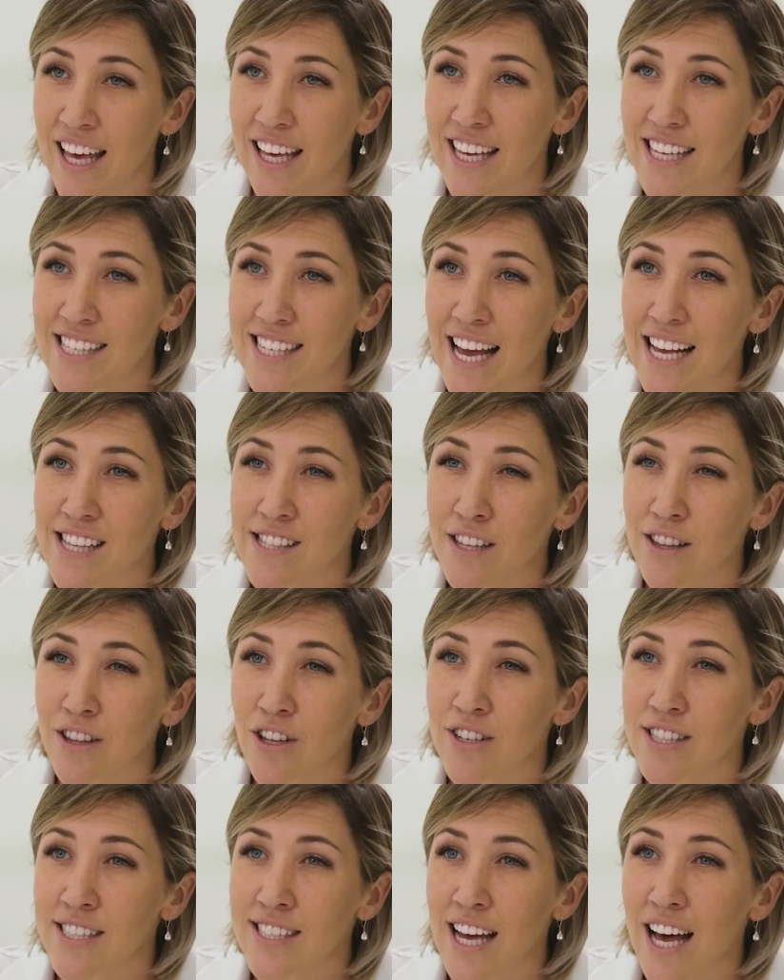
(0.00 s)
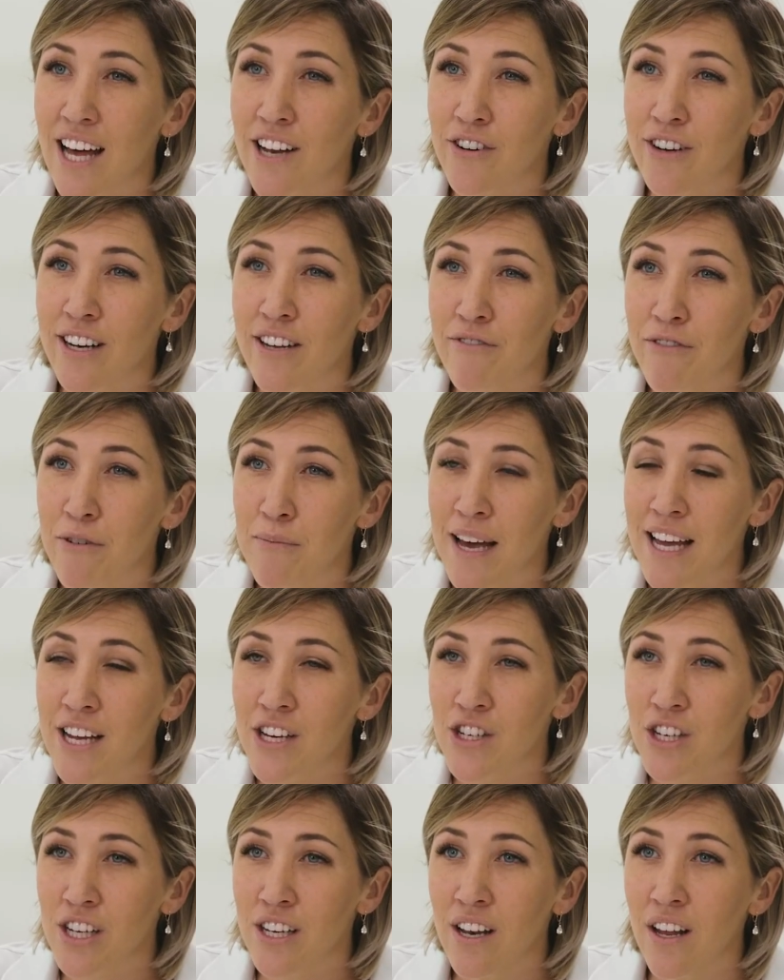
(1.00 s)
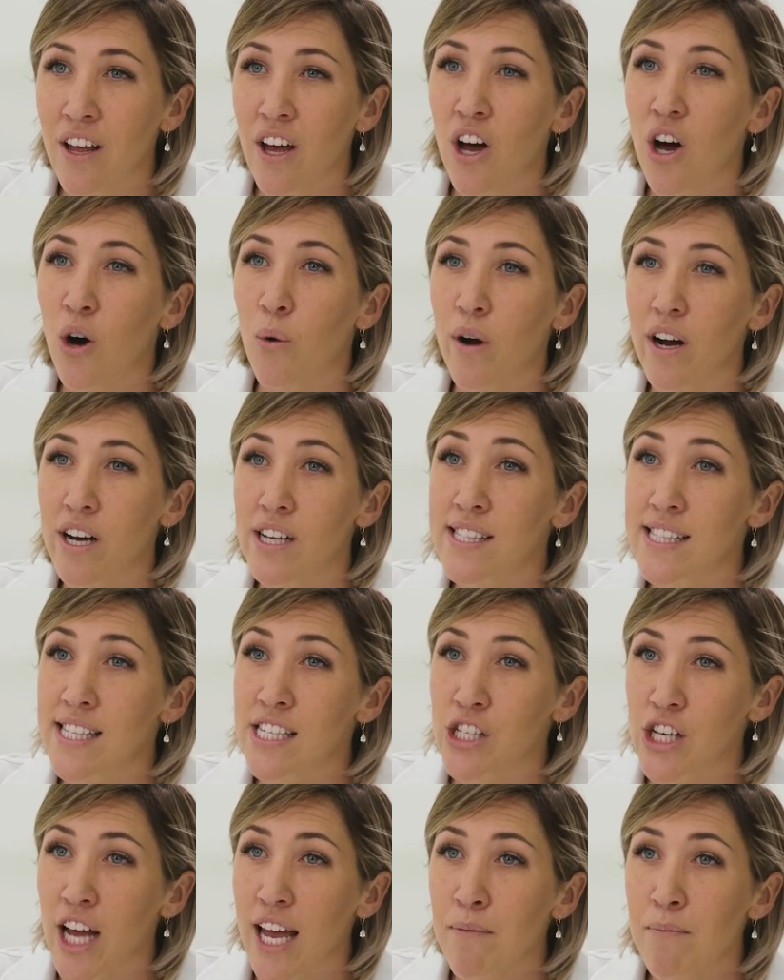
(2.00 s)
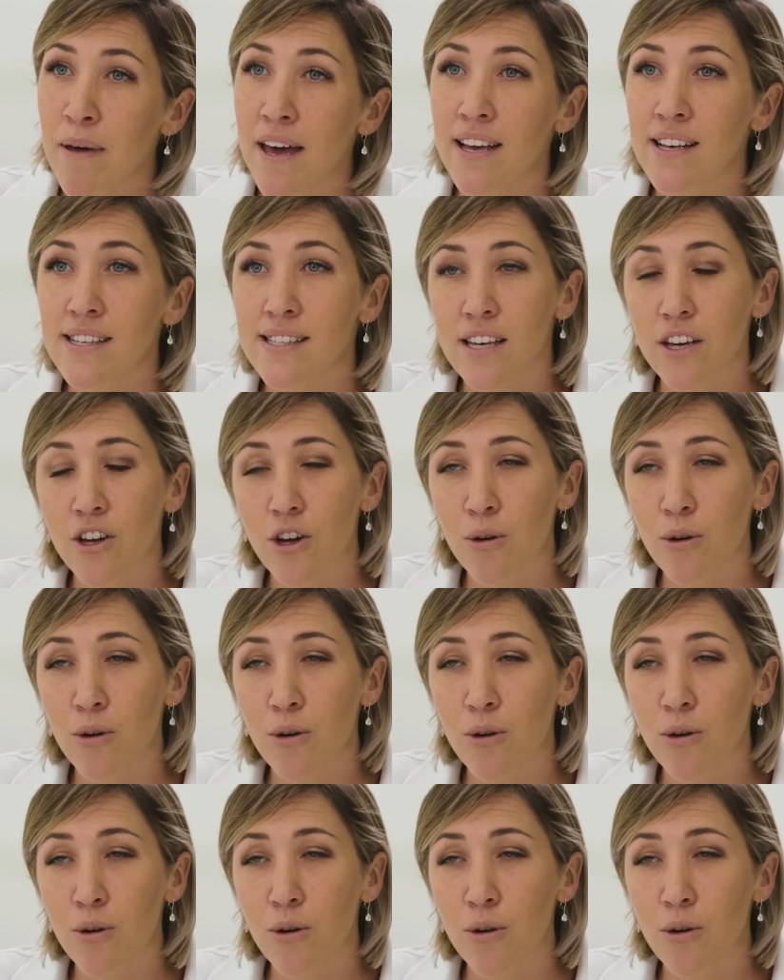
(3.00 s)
Contains a lot of data and information, whereas the JPEG is a